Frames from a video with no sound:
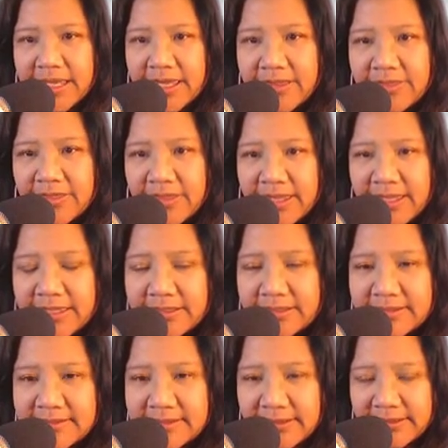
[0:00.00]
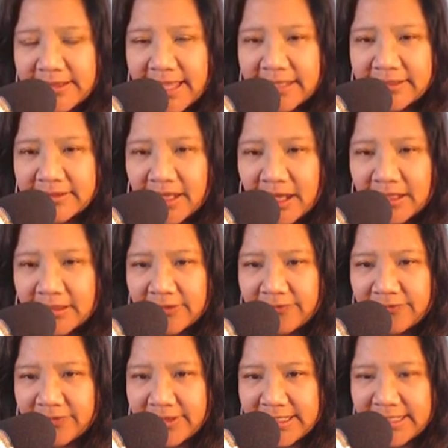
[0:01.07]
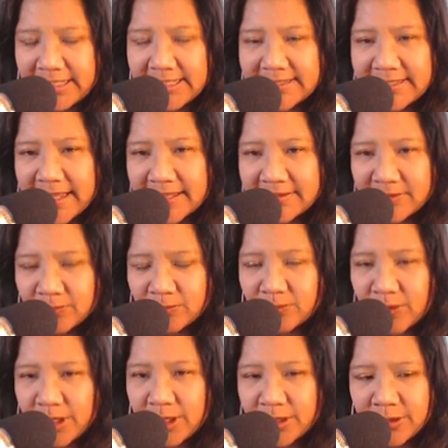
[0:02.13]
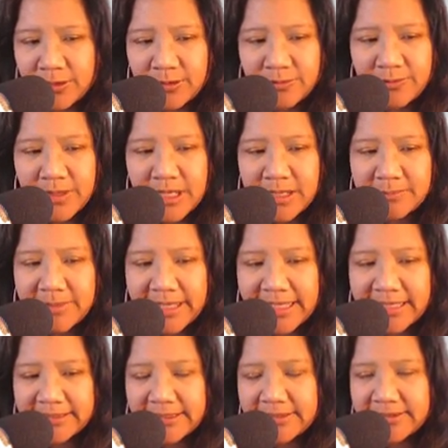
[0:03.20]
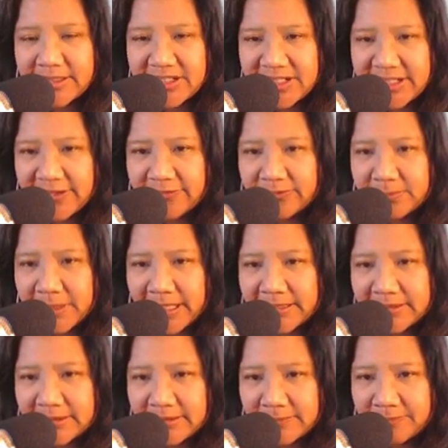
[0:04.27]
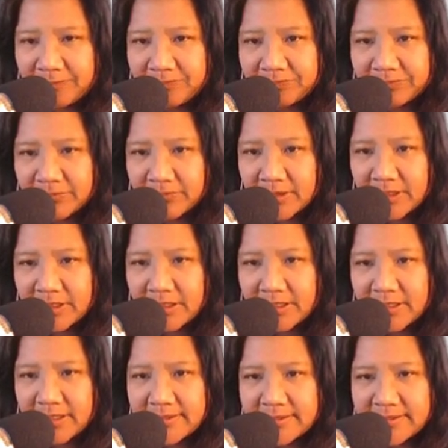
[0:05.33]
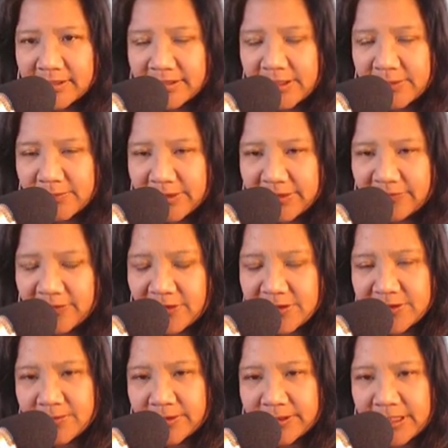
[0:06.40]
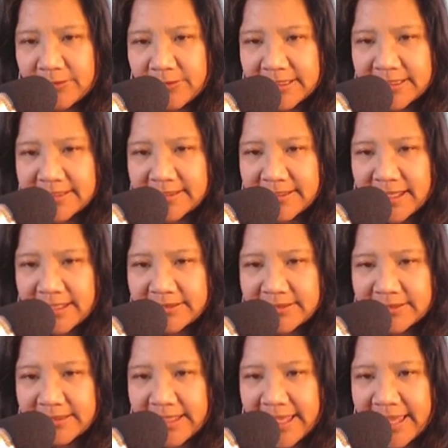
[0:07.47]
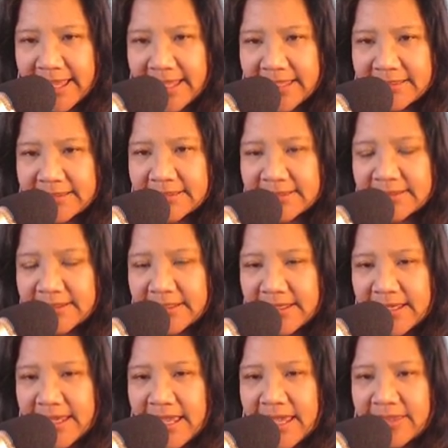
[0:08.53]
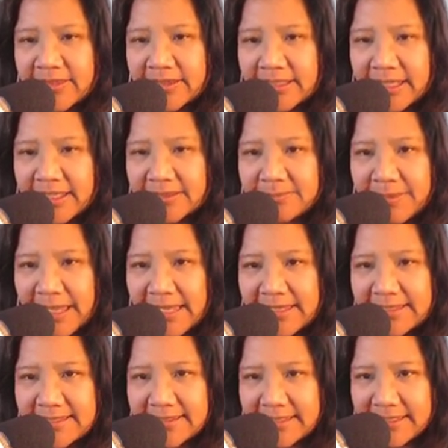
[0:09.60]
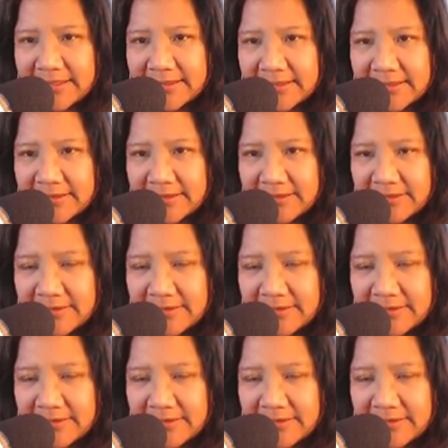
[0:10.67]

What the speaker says: and then select all of these as a row by hitting the shift button, starting with the first one I want to select to the end, and then I can paste it.